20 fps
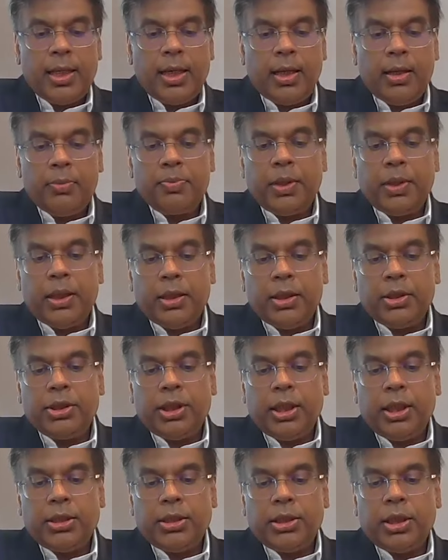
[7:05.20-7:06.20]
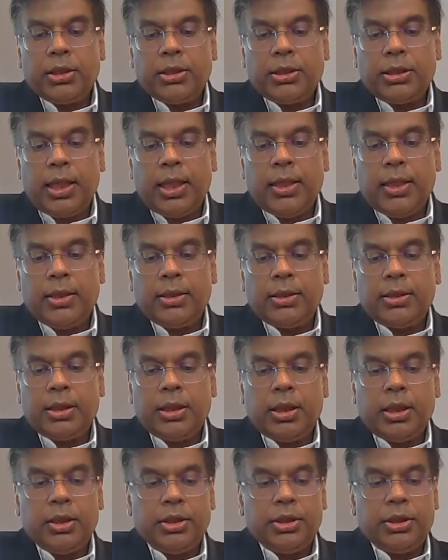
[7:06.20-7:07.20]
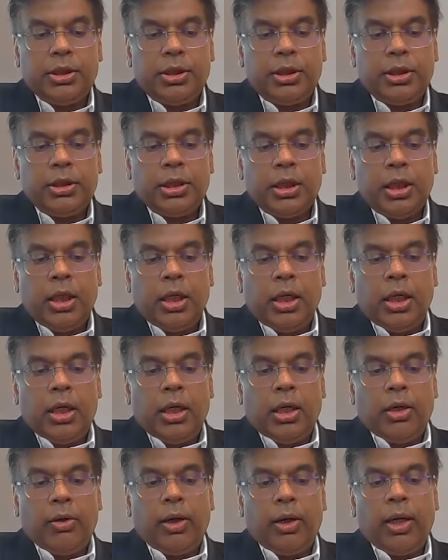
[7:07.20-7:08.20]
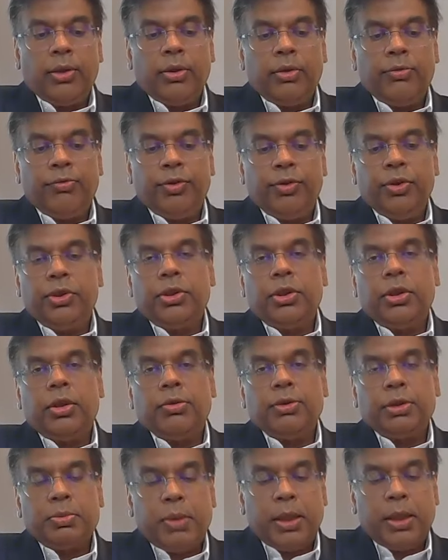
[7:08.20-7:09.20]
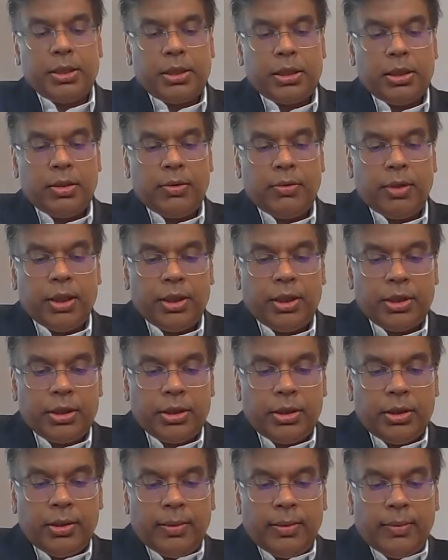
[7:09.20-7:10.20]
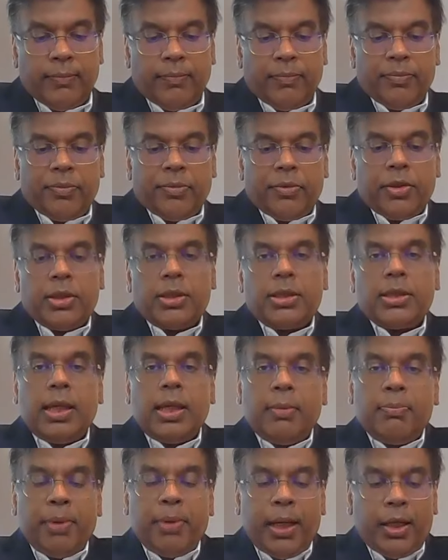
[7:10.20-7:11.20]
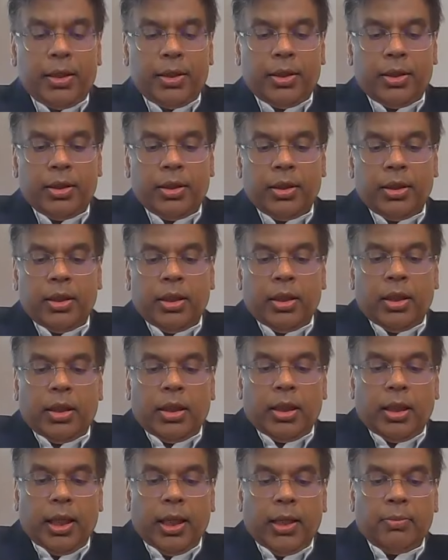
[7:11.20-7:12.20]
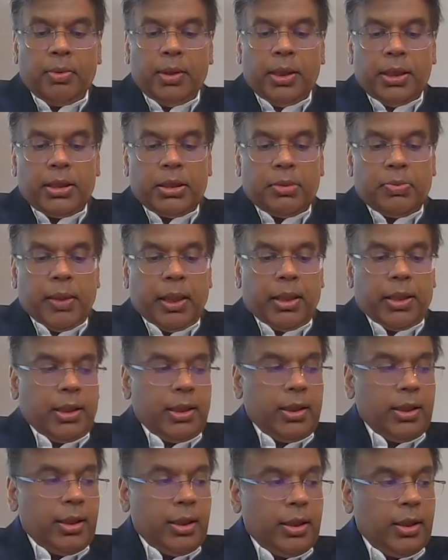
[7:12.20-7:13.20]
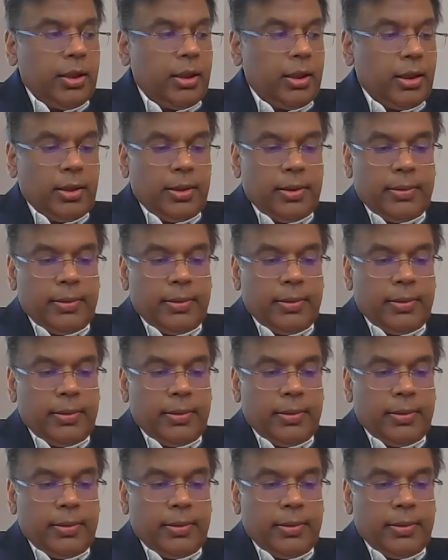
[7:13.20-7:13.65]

helped energize young scientists and engineers around the future of space innovation. The same pattern can be expected in India.